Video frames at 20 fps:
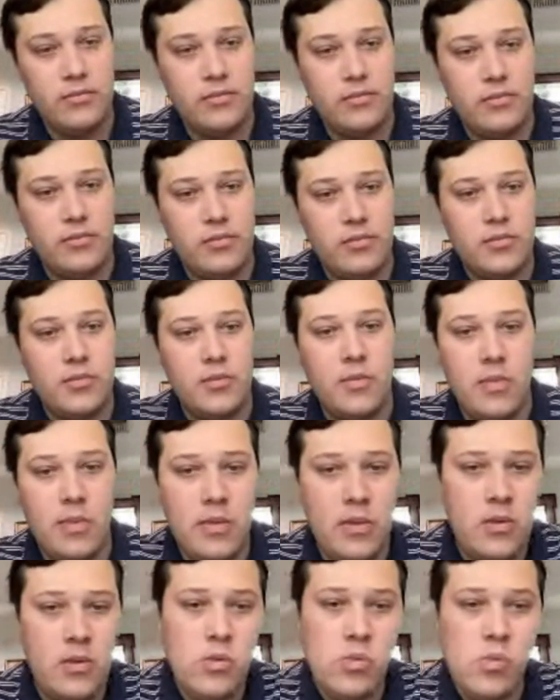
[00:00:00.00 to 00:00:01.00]

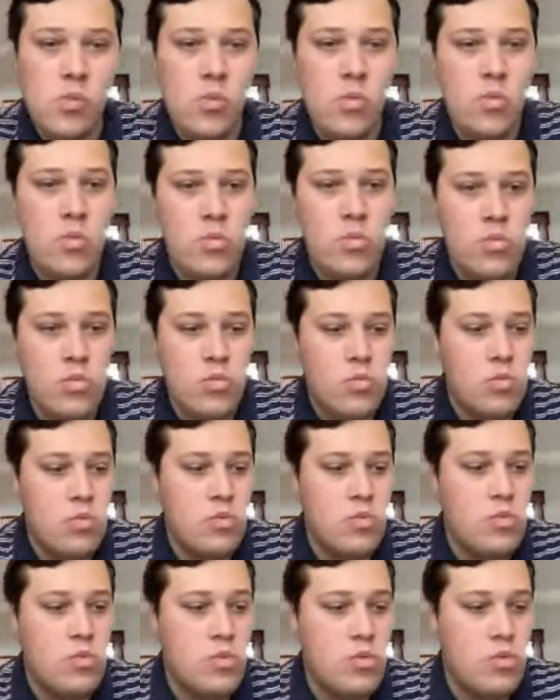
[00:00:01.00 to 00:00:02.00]

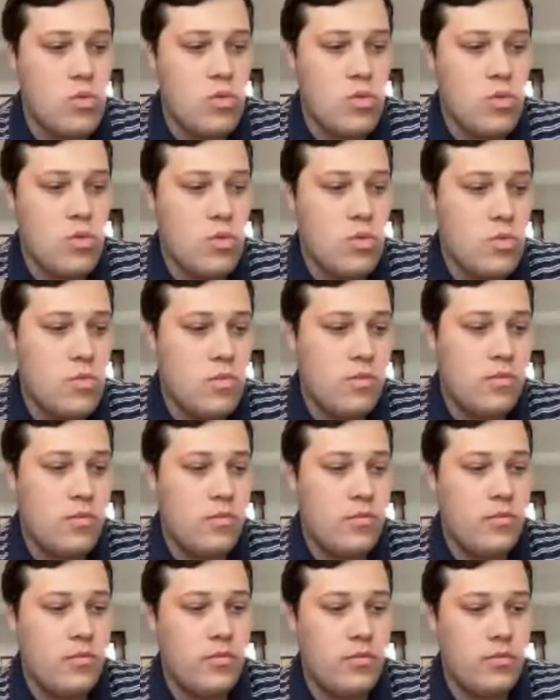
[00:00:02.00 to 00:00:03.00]

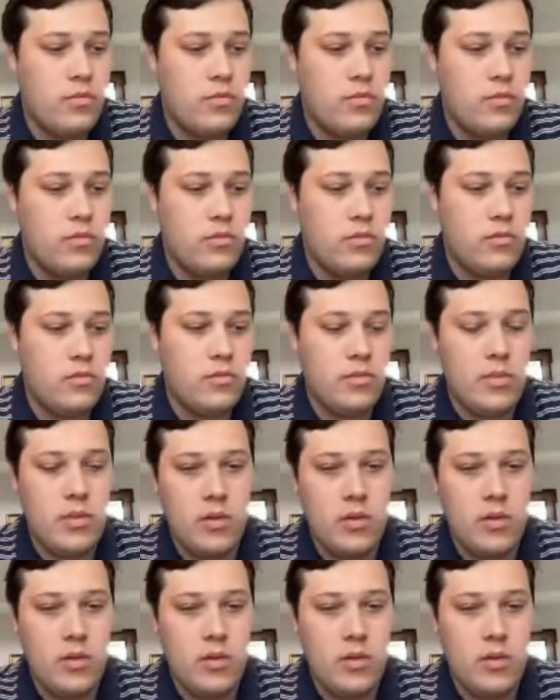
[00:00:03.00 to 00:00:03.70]
[no speech]